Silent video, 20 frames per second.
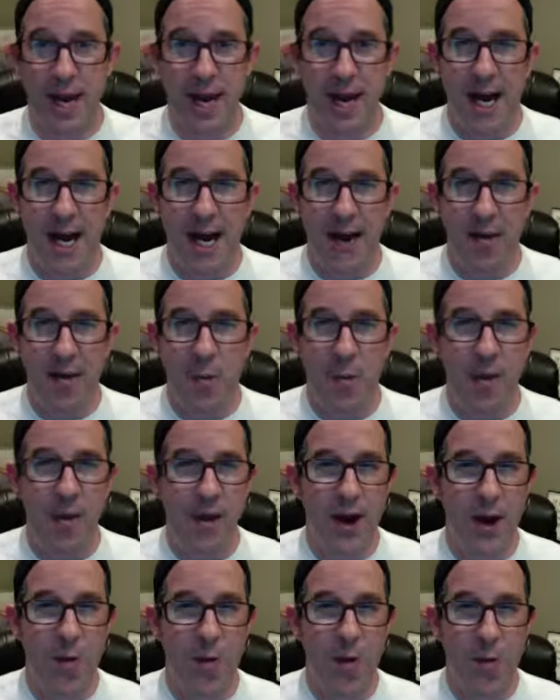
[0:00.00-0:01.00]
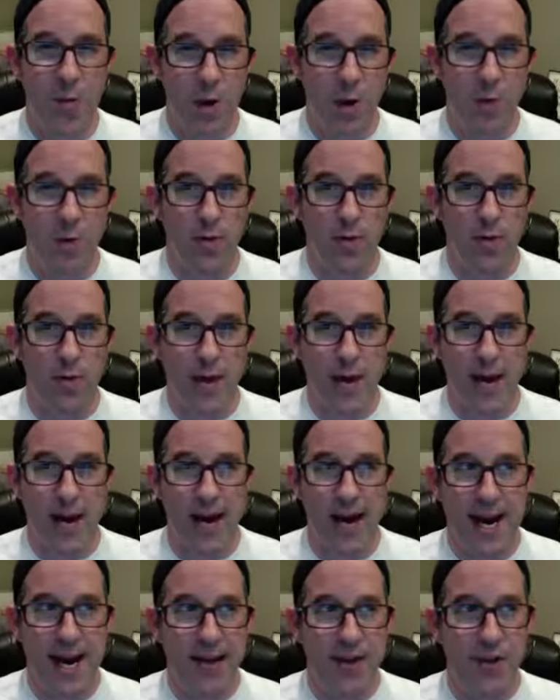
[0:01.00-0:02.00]
The one that I want to work with
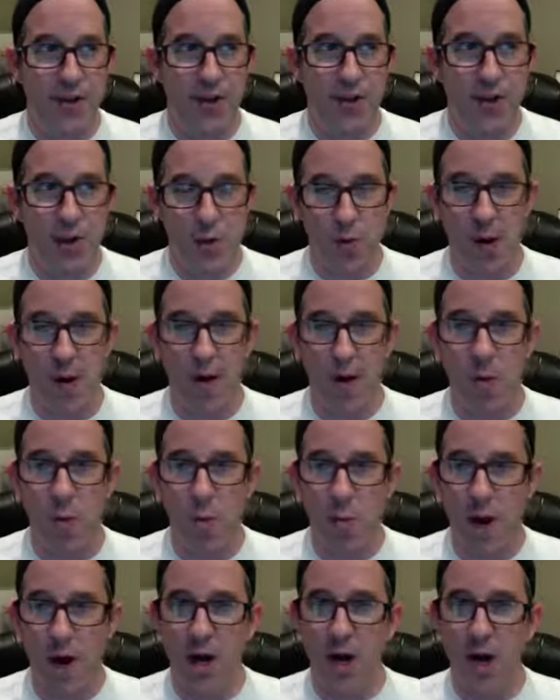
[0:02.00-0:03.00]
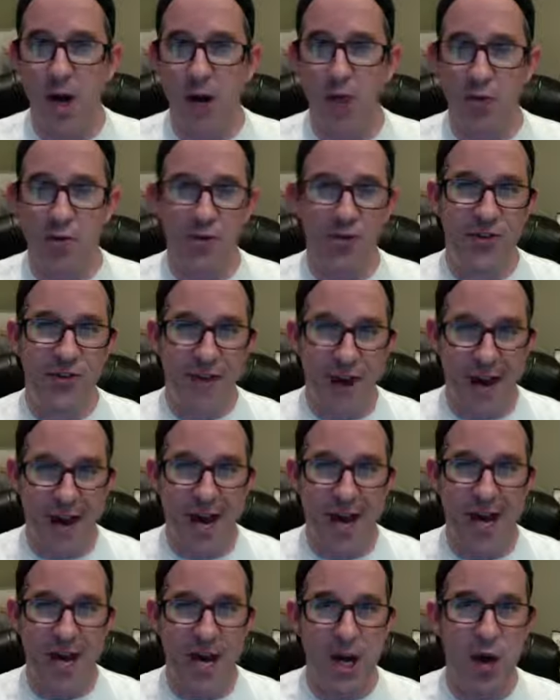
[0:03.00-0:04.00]
today is doing what you
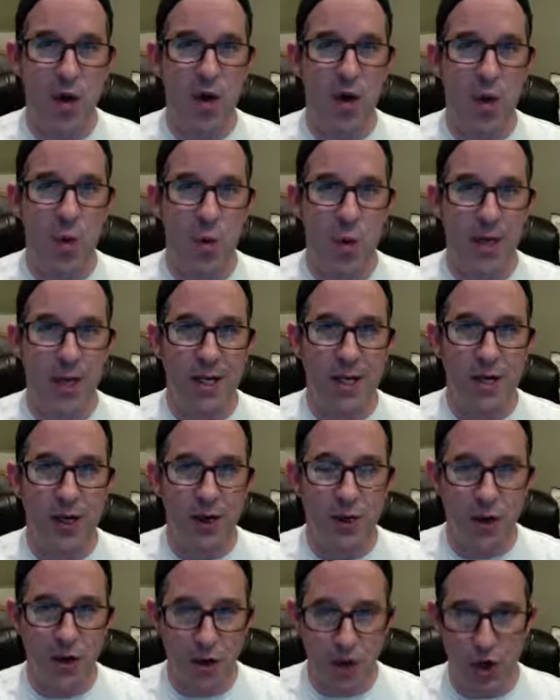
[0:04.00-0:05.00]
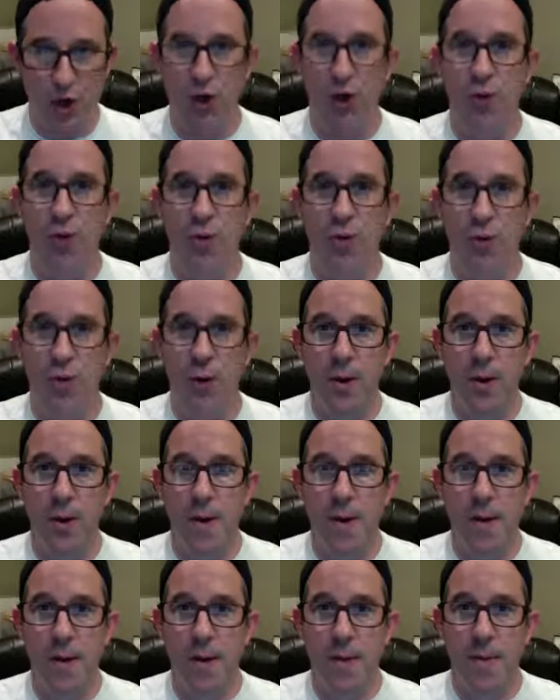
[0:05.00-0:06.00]
say you're going to do
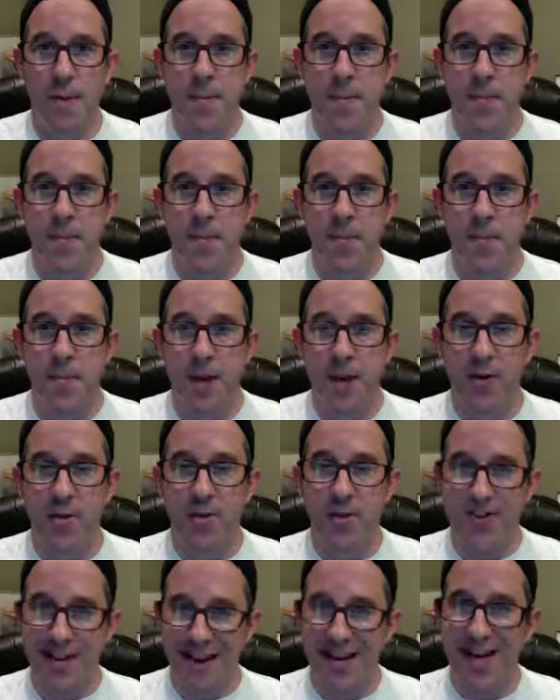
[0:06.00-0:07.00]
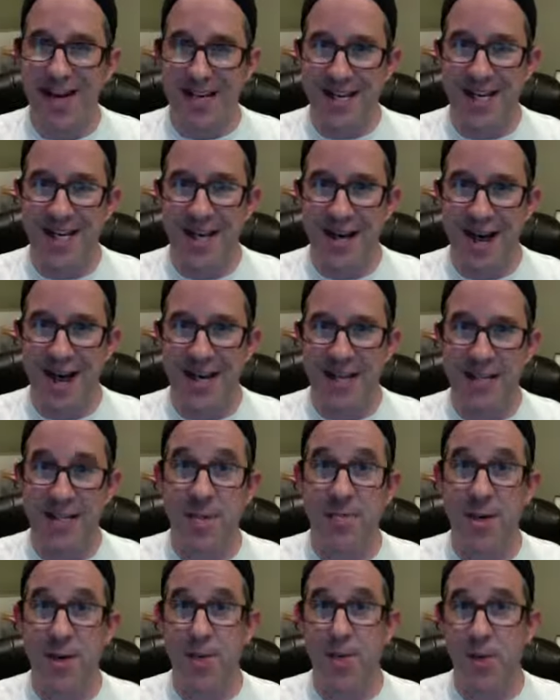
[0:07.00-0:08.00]
and sticking to that.
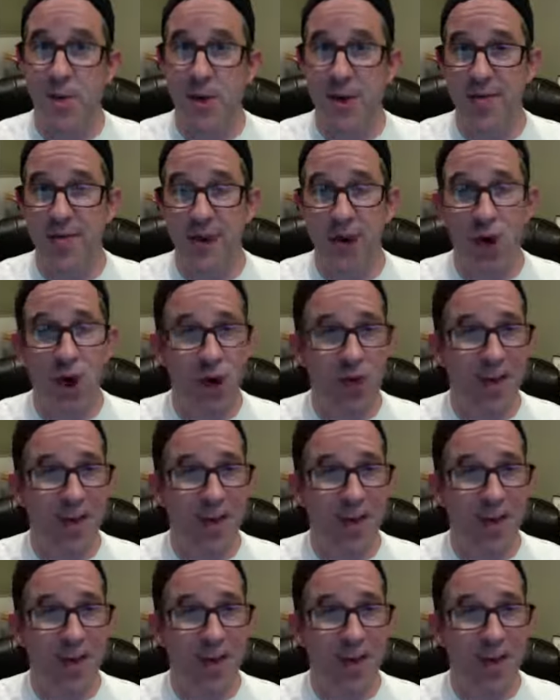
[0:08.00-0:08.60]
Some people would even call